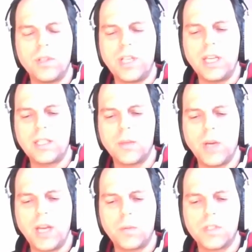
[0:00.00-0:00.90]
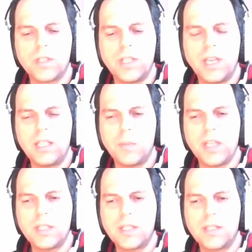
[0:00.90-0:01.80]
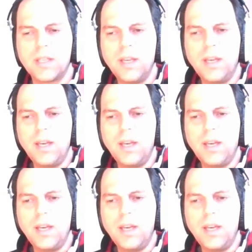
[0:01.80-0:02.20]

the data that we had was in databases.